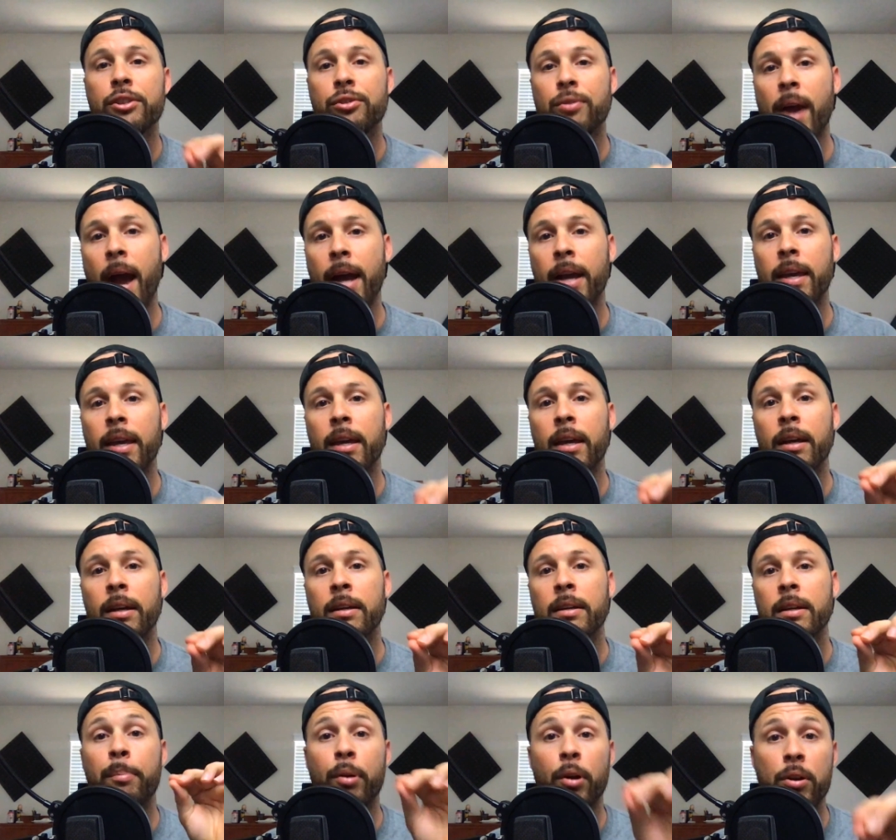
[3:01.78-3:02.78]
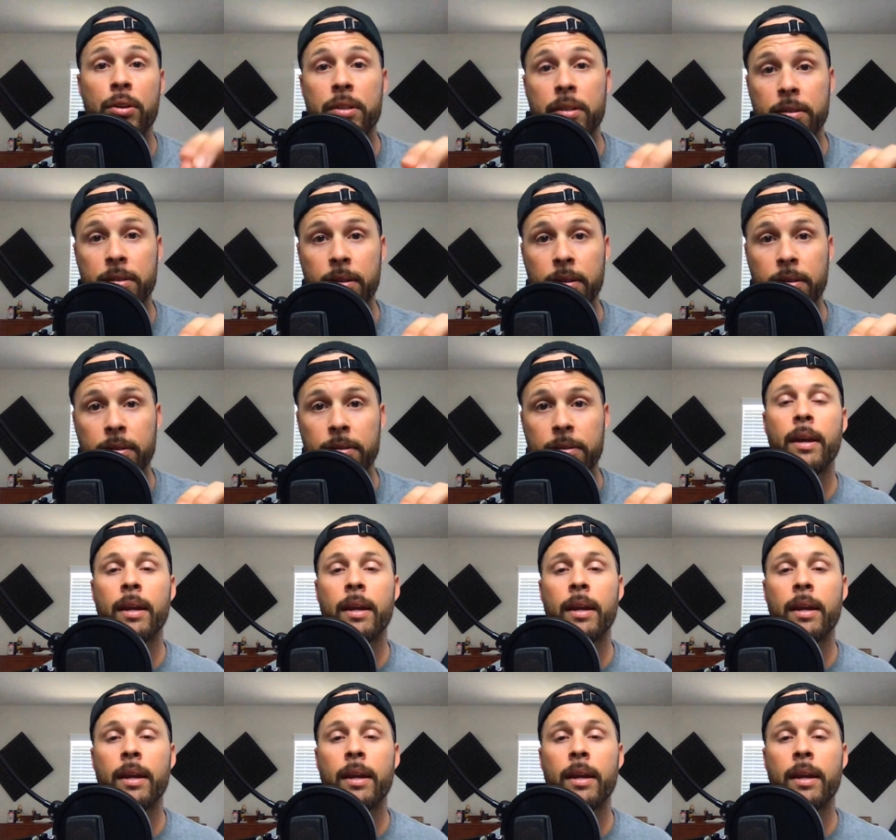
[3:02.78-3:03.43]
tracking purchases.